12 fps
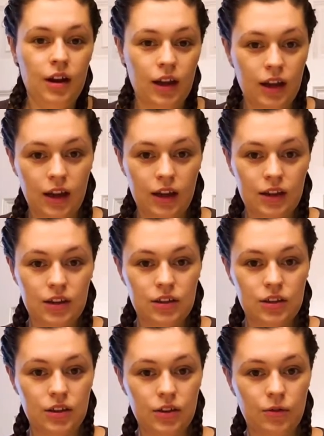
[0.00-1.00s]
and
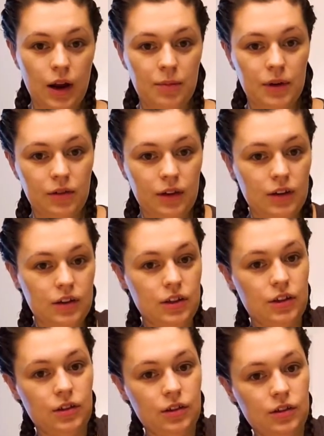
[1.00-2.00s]
you wrap it around
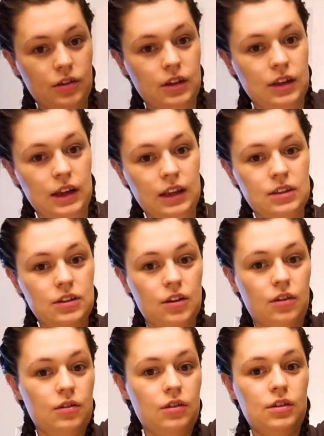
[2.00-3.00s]
you like
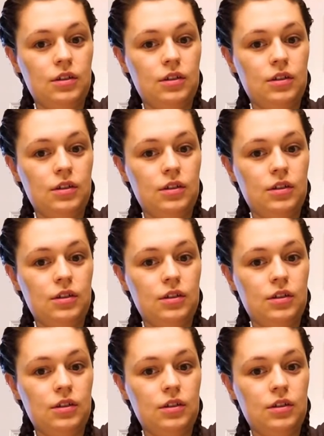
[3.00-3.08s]
so,